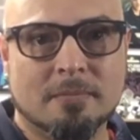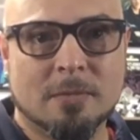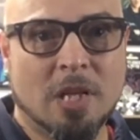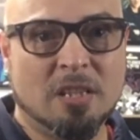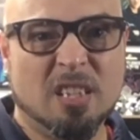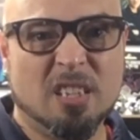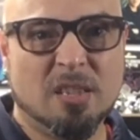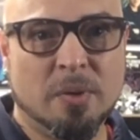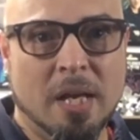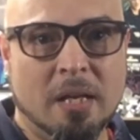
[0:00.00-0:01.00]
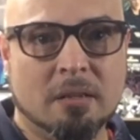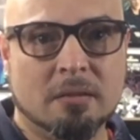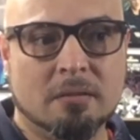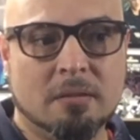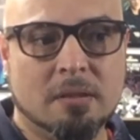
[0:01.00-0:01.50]
contest that we had.
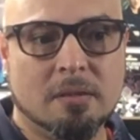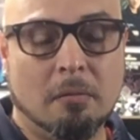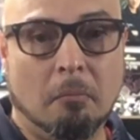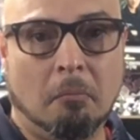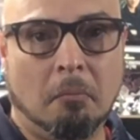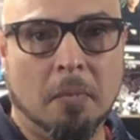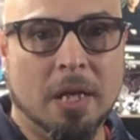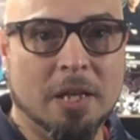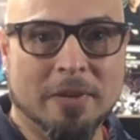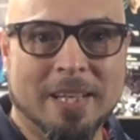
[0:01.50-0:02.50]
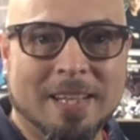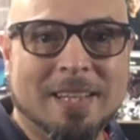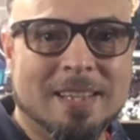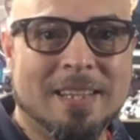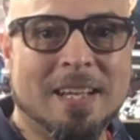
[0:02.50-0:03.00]
Anyway,
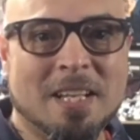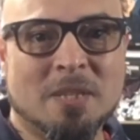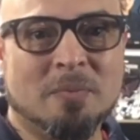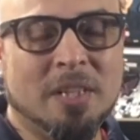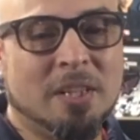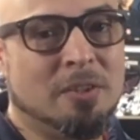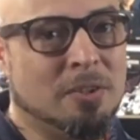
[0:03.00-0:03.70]
they got some really cool